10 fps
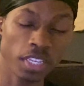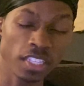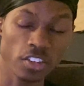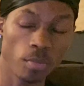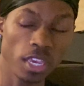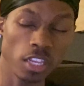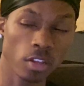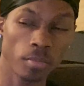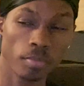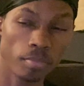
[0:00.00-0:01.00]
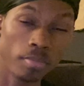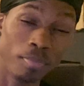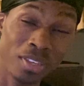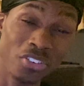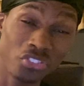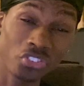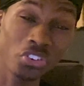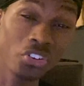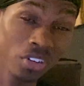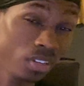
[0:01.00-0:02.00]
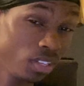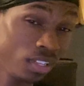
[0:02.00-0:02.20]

easy or medium, be sure